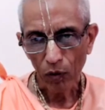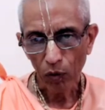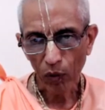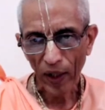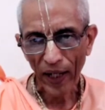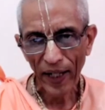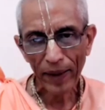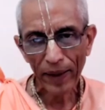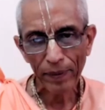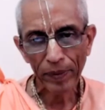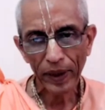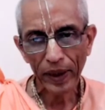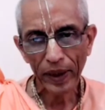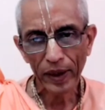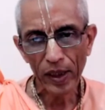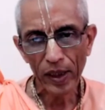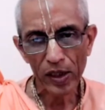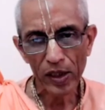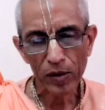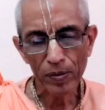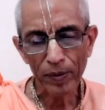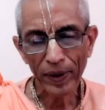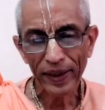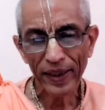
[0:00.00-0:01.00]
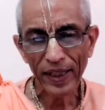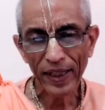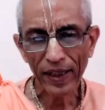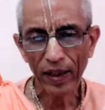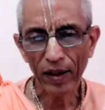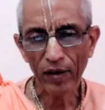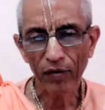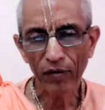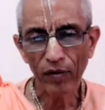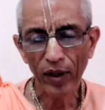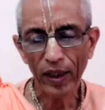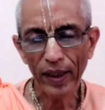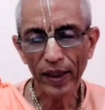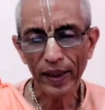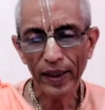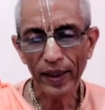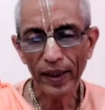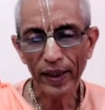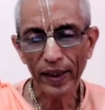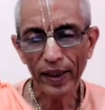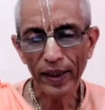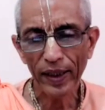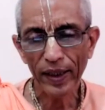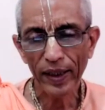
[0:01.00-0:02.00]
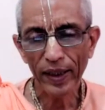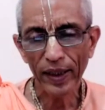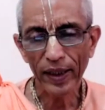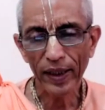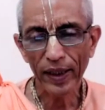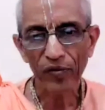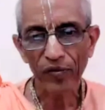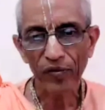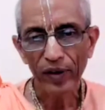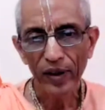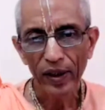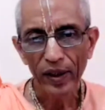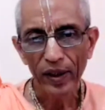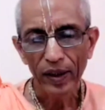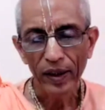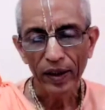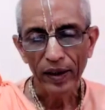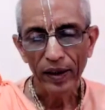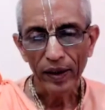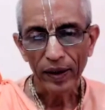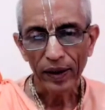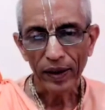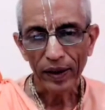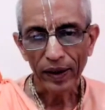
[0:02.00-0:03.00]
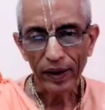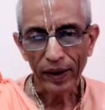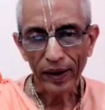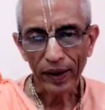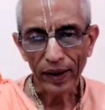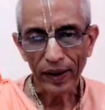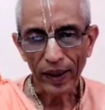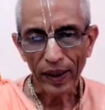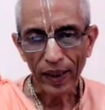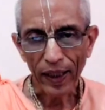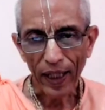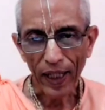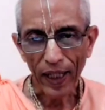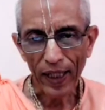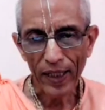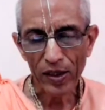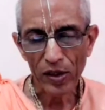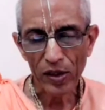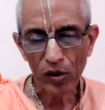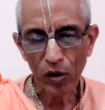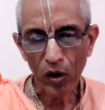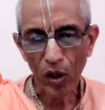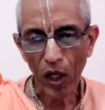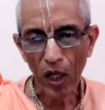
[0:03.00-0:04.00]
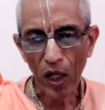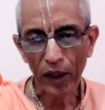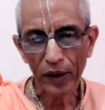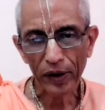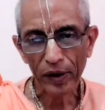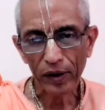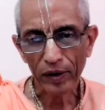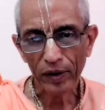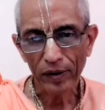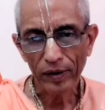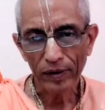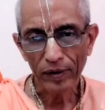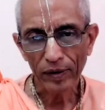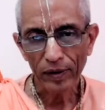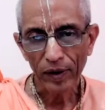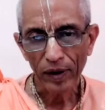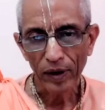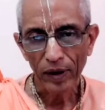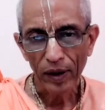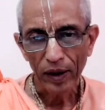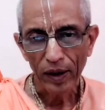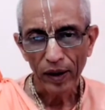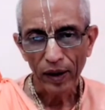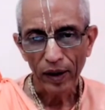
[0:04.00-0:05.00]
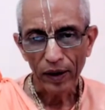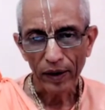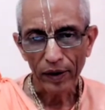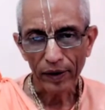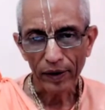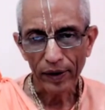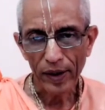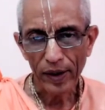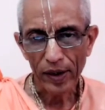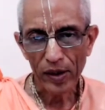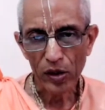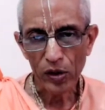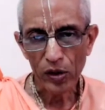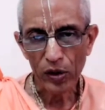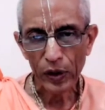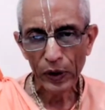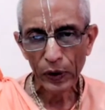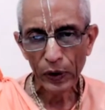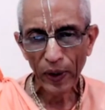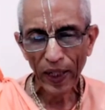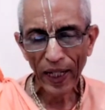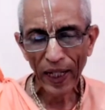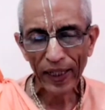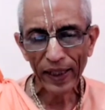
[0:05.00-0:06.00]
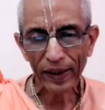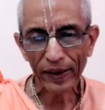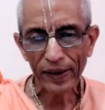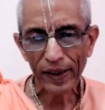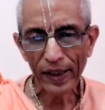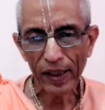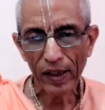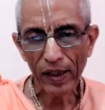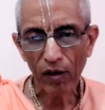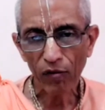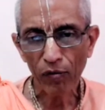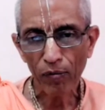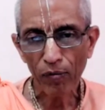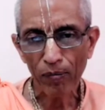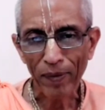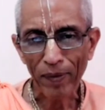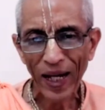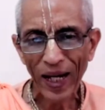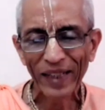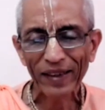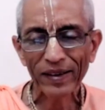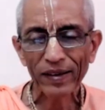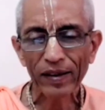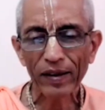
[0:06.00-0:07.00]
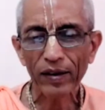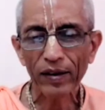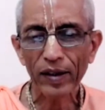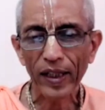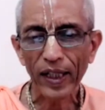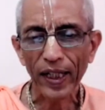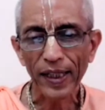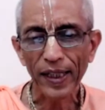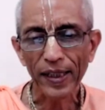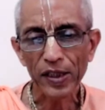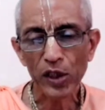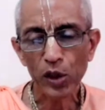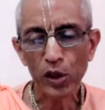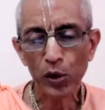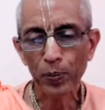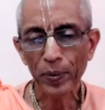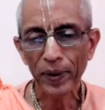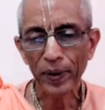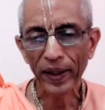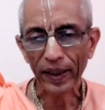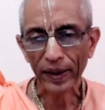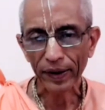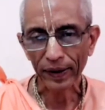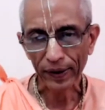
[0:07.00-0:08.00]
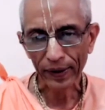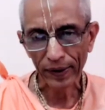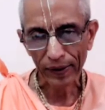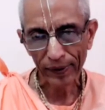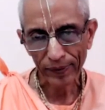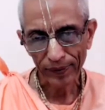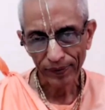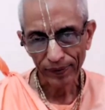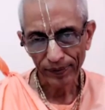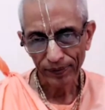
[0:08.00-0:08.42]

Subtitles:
Why? Because material world itself has got this duality of matter and spirit.